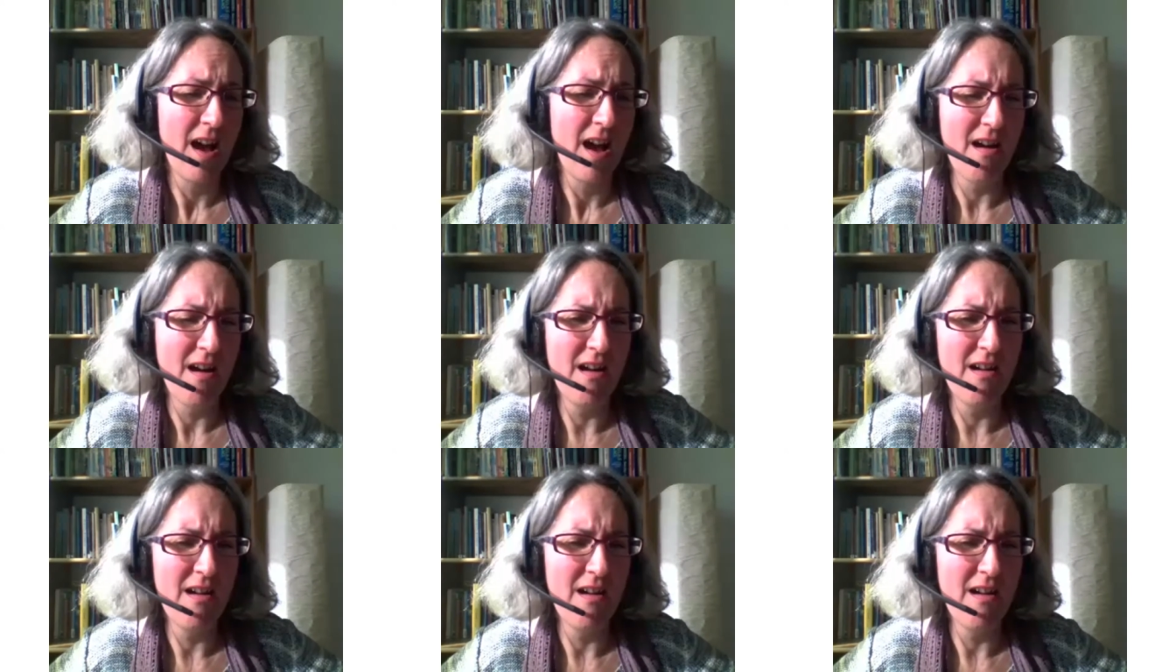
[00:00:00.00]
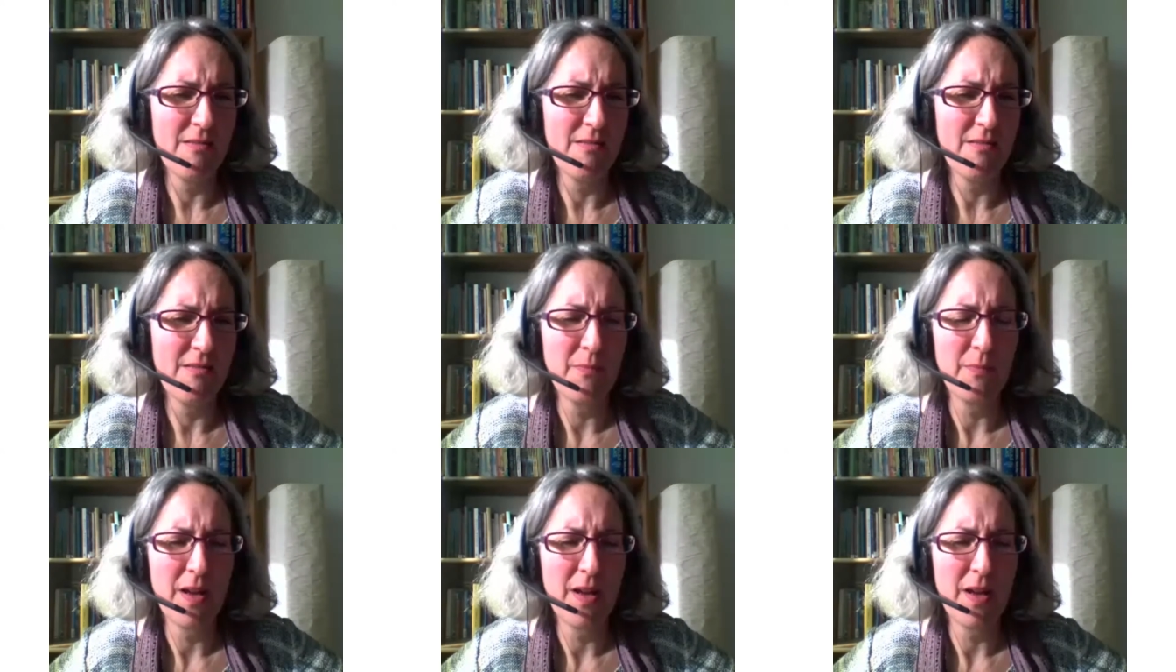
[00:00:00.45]

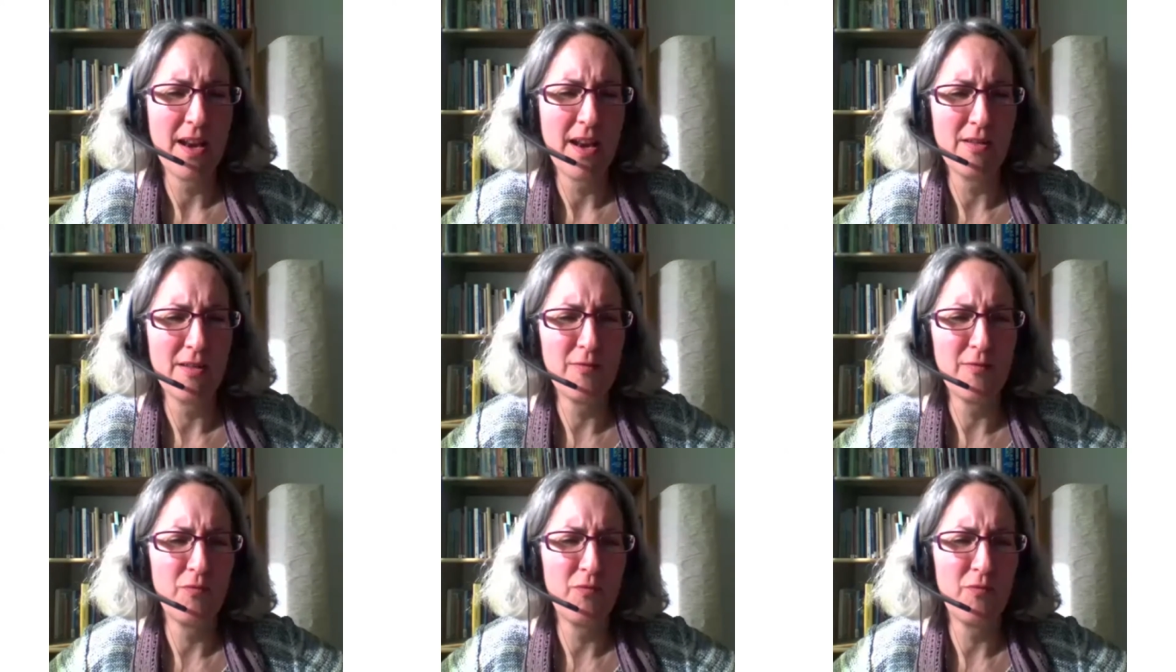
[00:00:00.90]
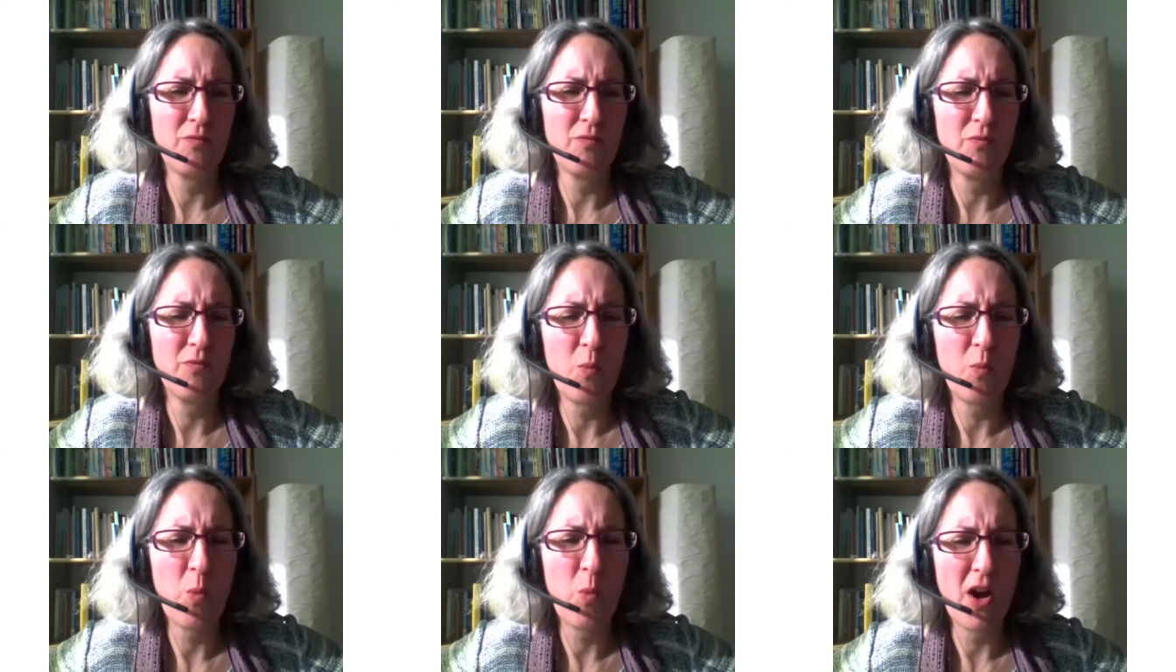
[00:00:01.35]
and I've
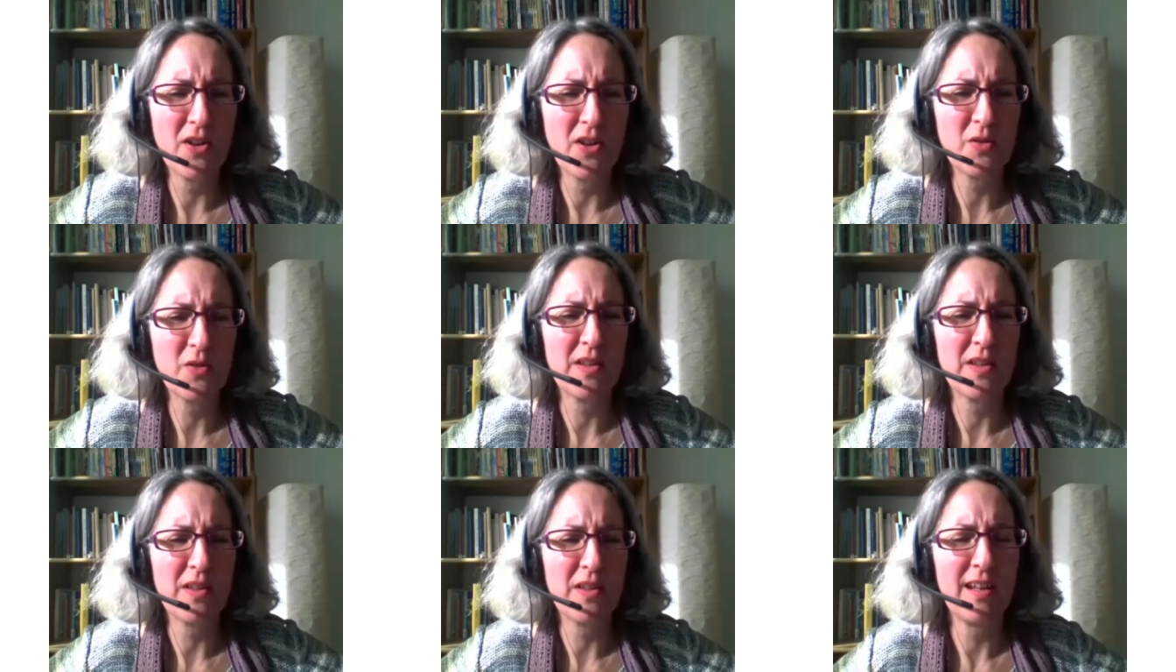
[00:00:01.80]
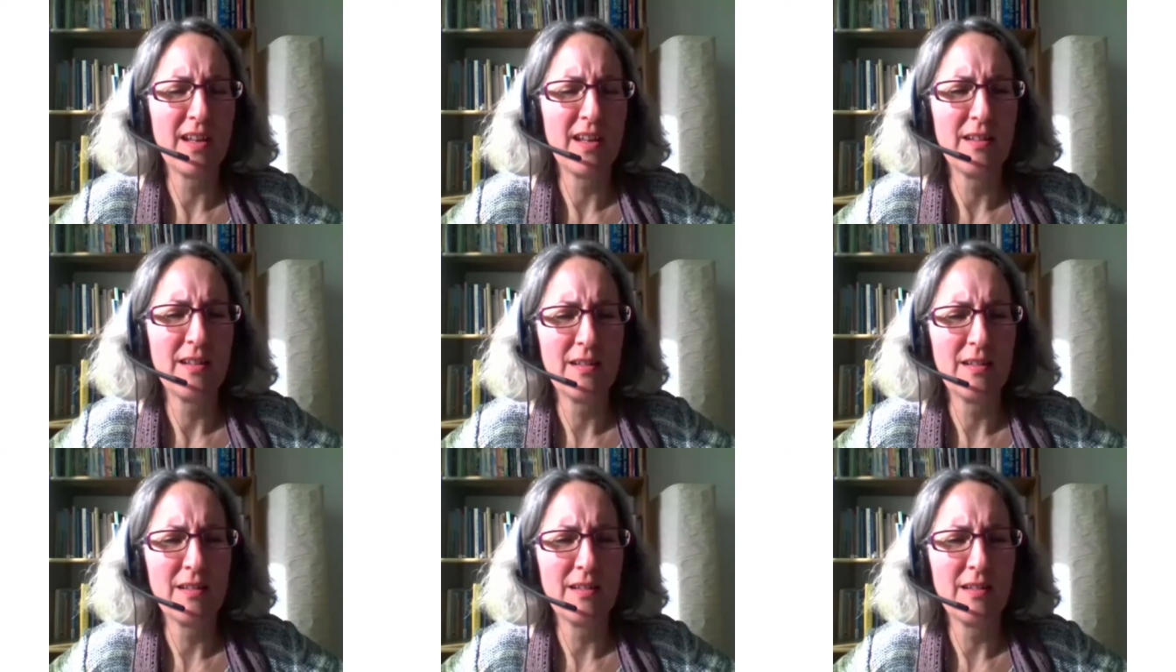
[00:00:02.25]
worked with it
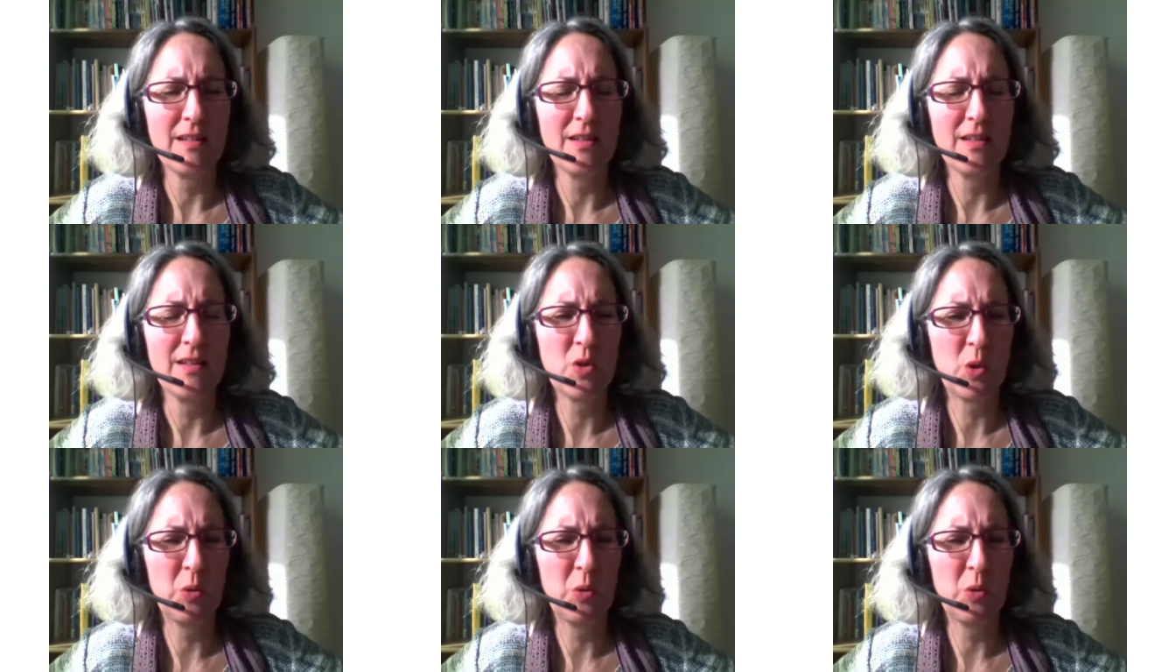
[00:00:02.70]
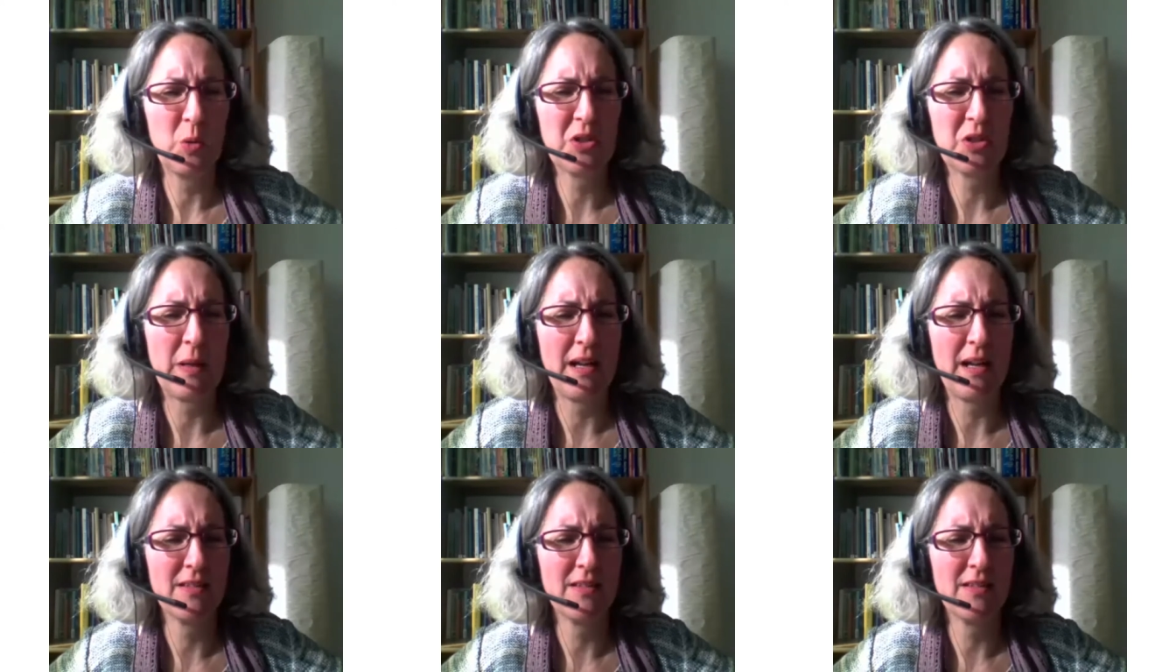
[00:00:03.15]
and taught
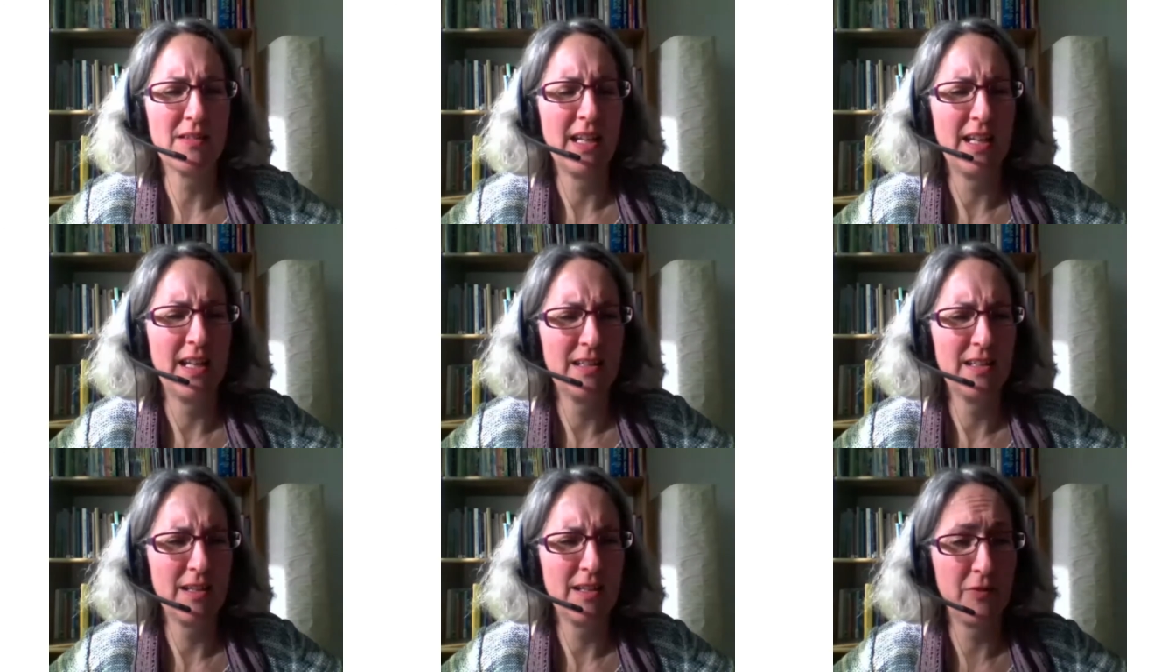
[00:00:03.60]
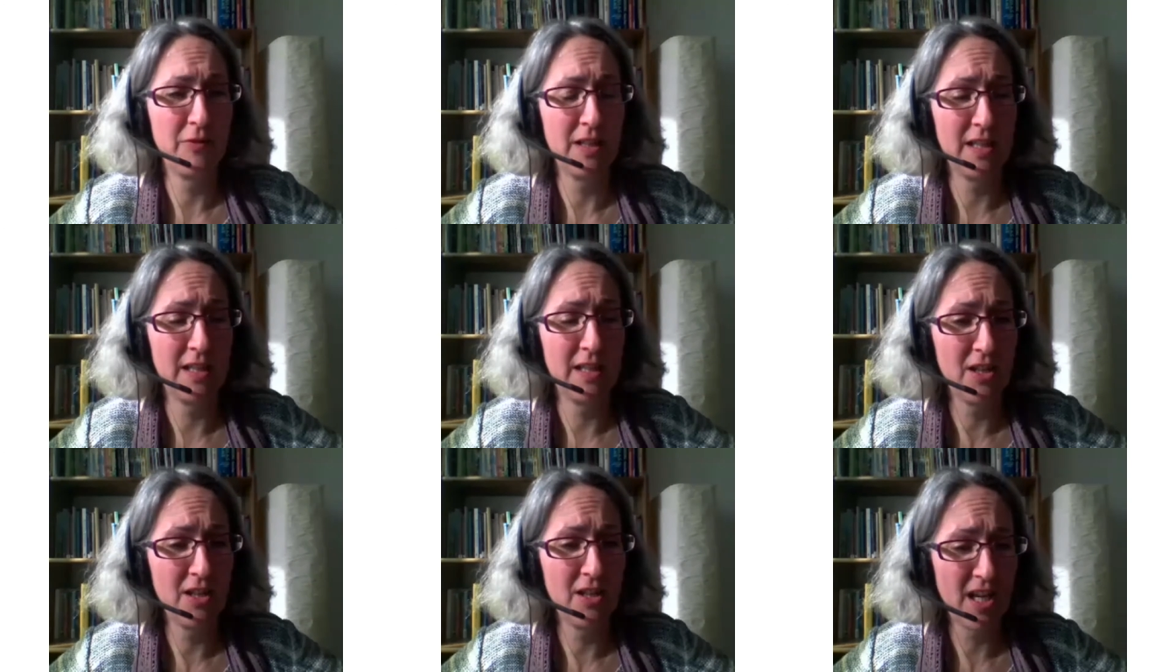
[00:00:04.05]
about it in different
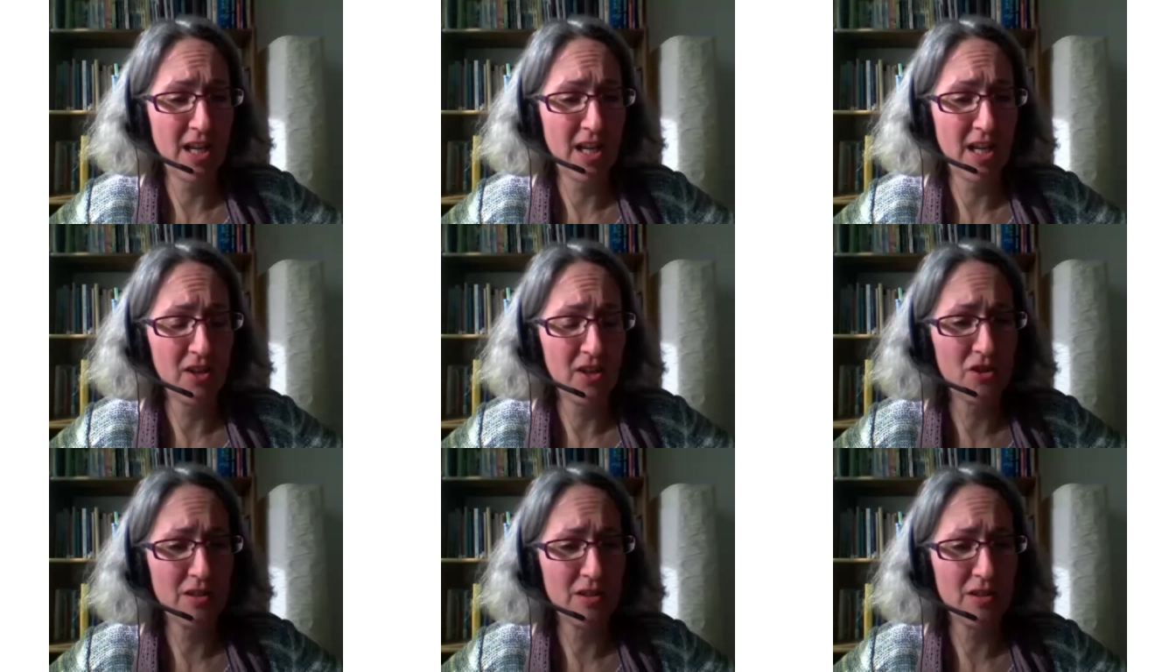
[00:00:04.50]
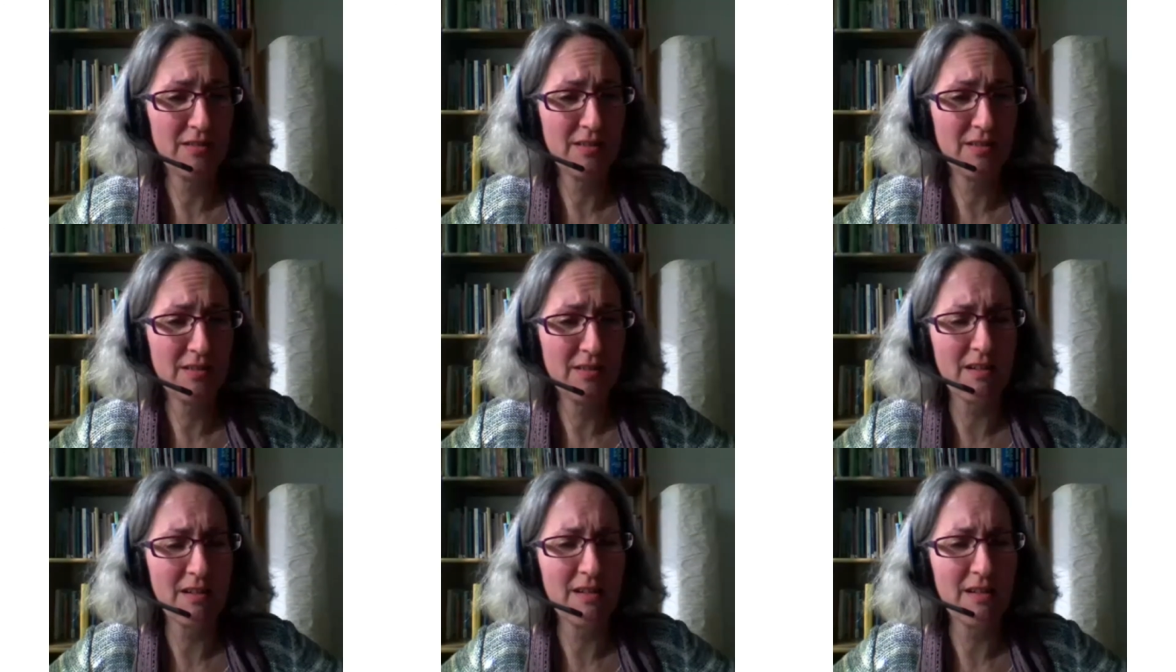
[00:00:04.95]
initiations
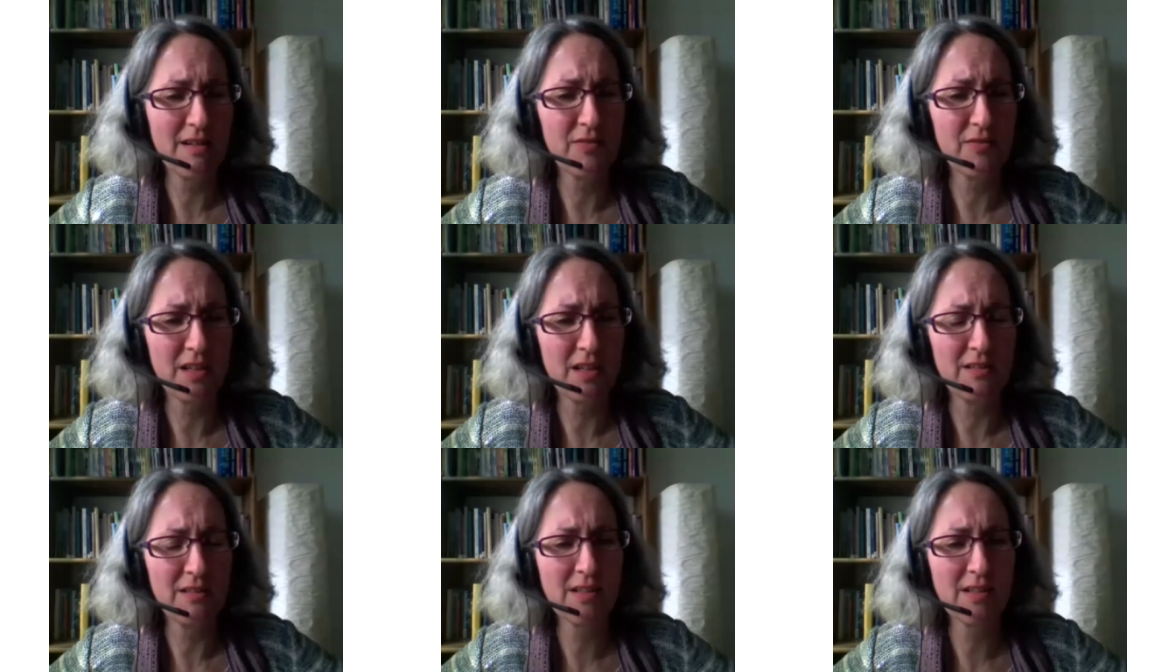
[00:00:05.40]
that I've done,